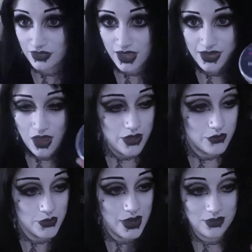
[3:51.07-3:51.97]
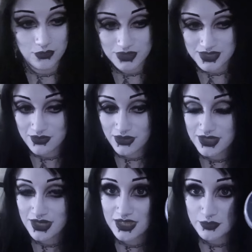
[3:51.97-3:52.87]
Like, I don't know how long this is going
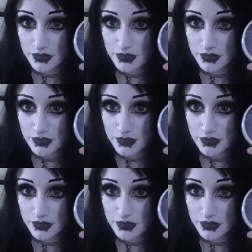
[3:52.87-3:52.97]
to last,